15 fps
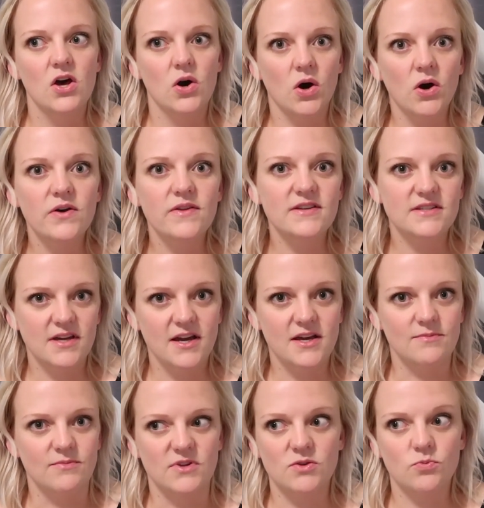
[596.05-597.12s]
all the
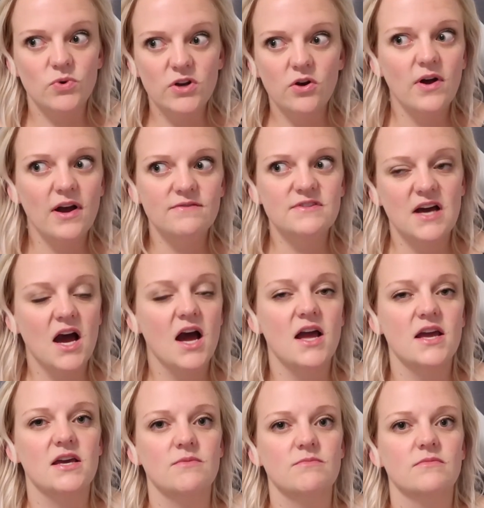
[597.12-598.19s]
time. Like, we don't have
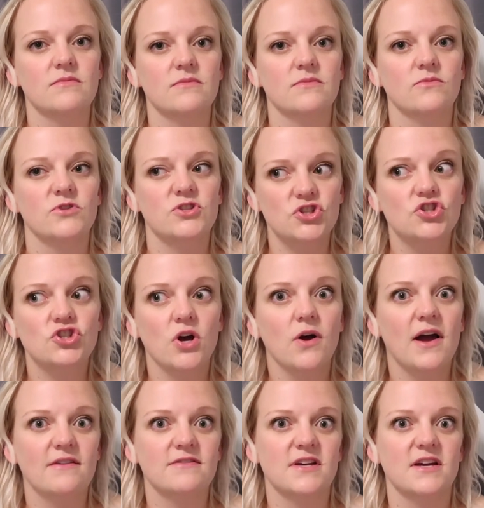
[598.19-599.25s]
time We just don't
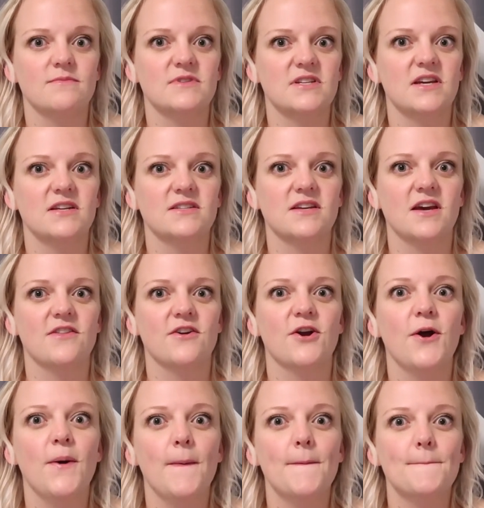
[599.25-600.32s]
have time to get together.
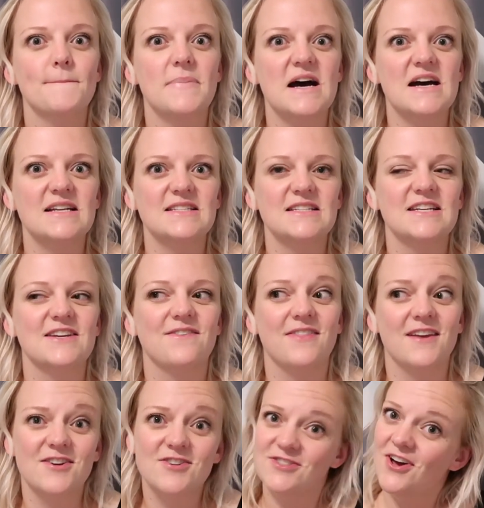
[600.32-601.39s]
But if
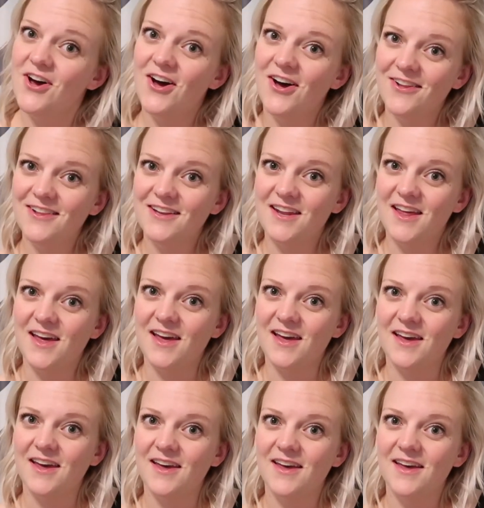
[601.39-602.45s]
there's a
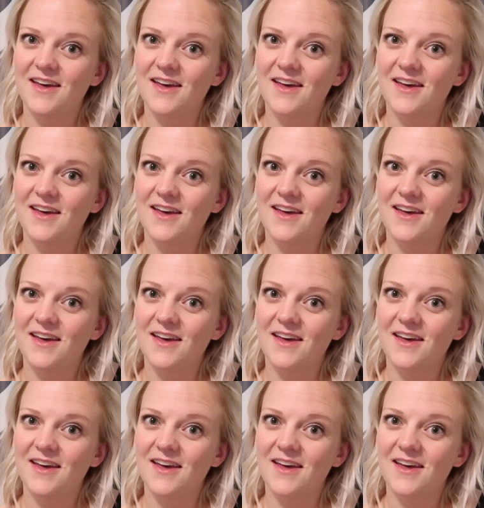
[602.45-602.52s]
holiday,